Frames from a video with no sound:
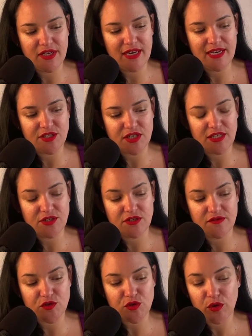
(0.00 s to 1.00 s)
And actually, I should
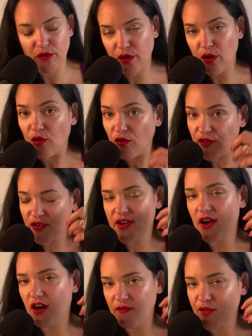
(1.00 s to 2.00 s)
have circled the over. They
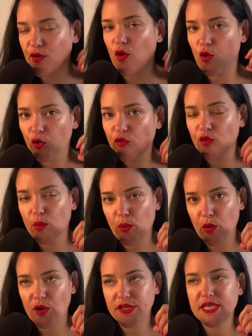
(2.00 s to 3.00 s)
often
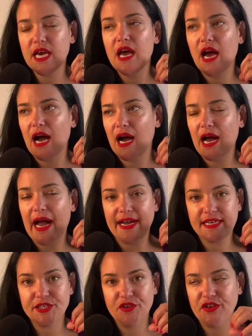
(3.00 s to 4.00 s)
over-report
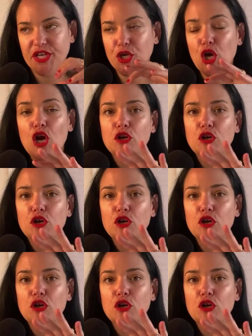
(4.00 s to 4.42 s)
activity.